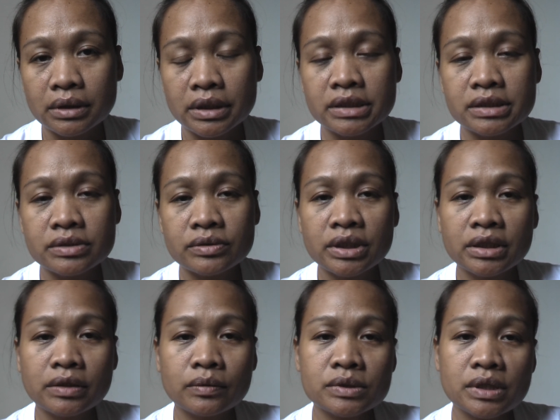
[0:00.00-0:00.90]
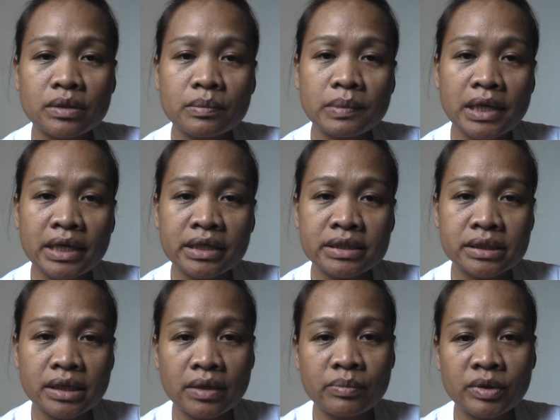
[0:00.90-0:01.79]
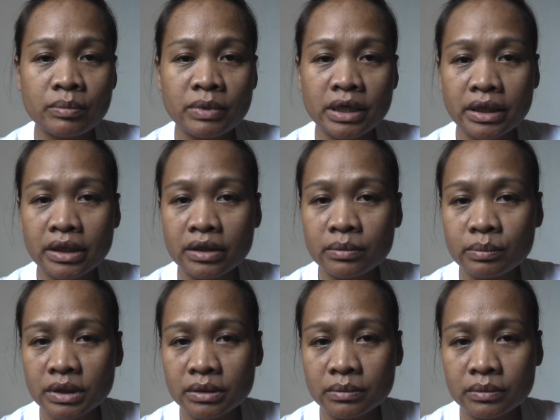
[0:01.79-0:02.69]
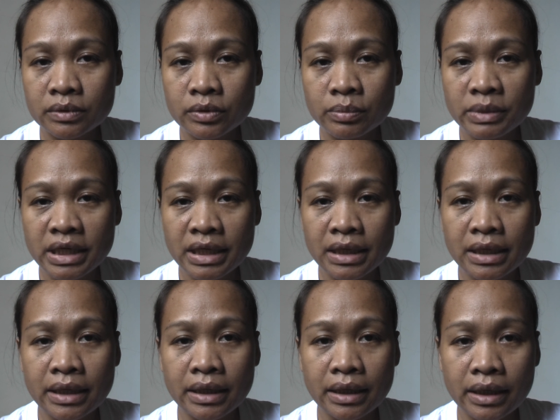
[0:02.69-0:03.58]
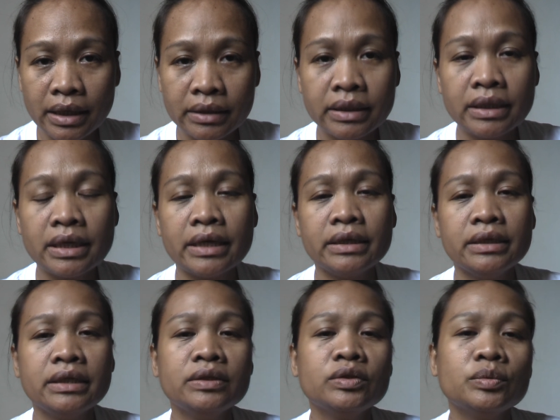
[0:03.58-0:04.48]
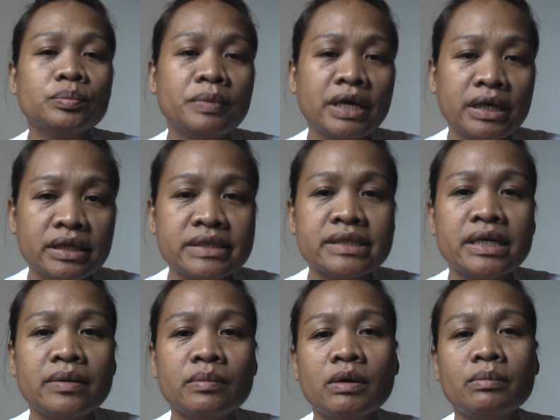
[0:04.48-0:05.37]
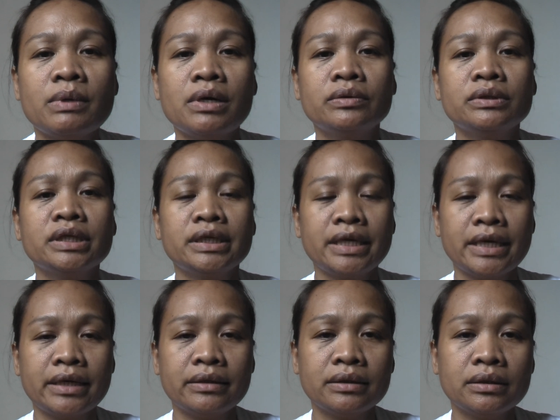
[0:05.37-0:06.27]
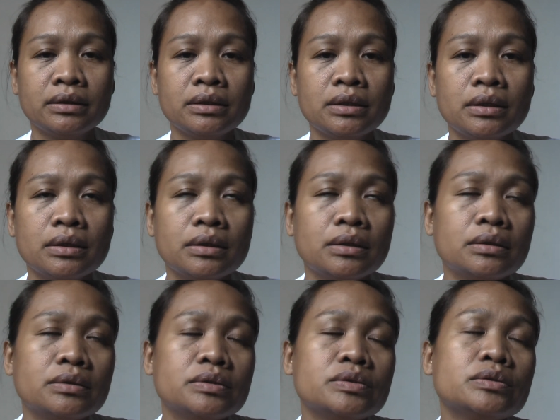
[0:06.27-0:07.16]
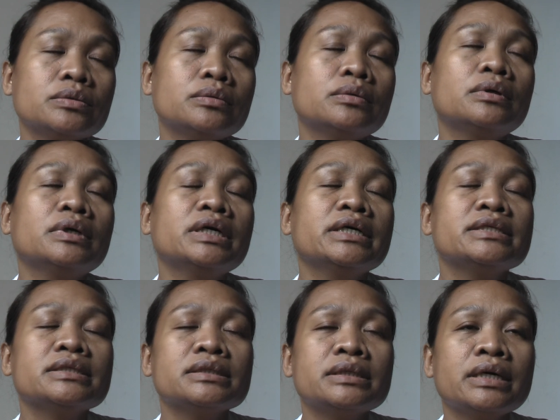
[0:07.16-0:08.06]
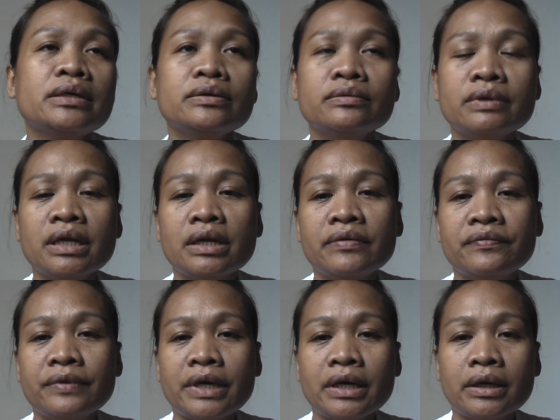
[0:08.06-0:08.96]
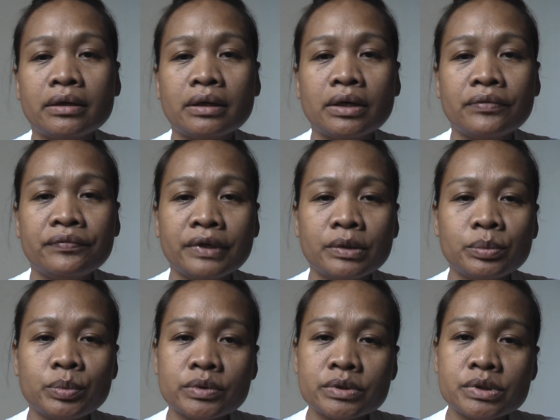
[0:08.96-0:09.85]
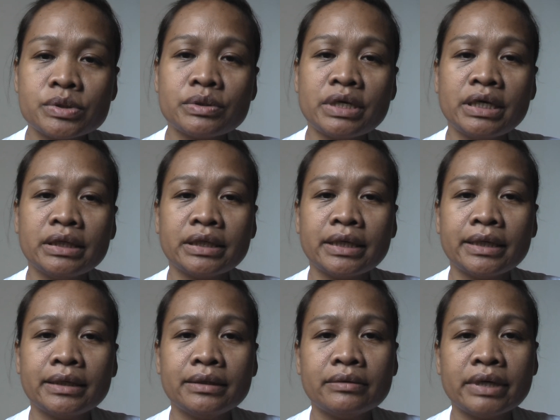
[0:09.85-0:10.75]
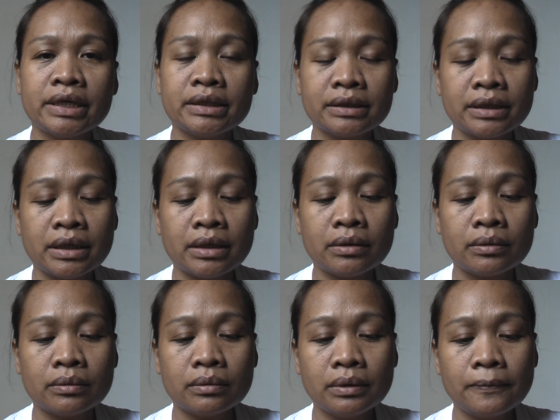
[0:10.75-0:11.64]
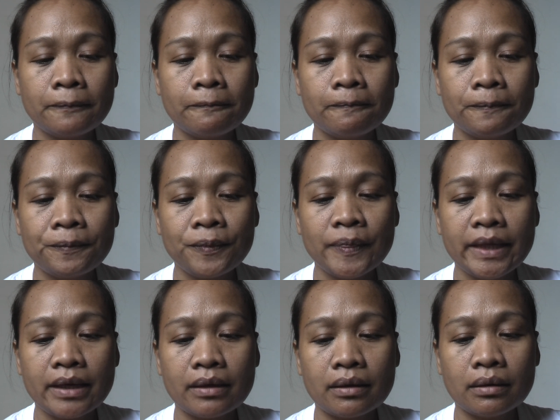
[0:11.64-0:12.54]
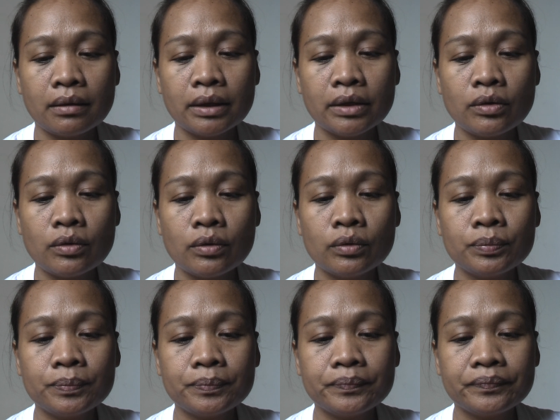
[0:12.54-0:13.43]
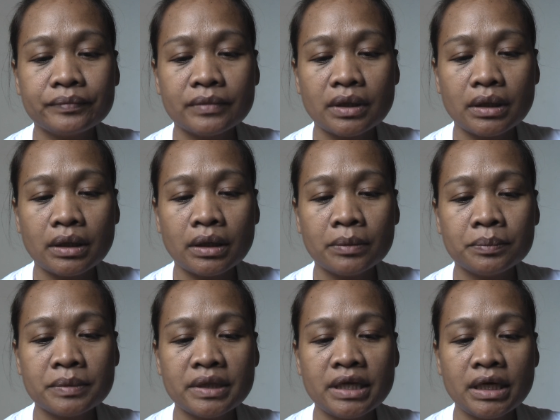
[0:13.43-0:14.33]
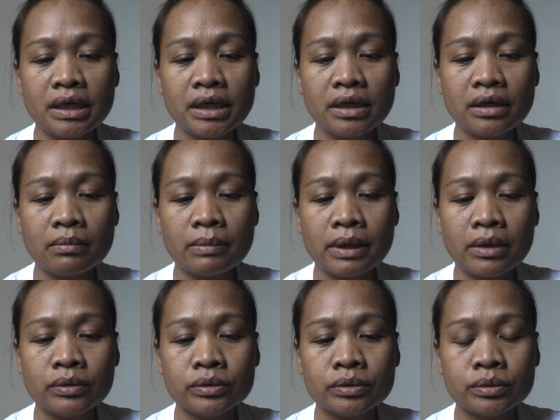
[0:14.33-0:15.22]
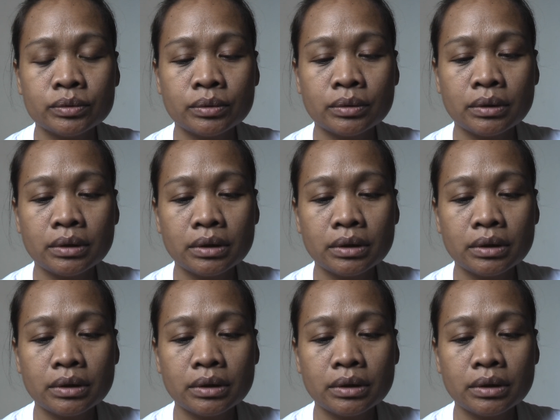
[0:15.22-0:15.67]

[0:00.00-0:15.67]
It's three thousand plus coming back here Metro Manila, and then I need to pay the same amount again. So it's not really fair. I feel frustrated right now. I hope, I'm thinking about to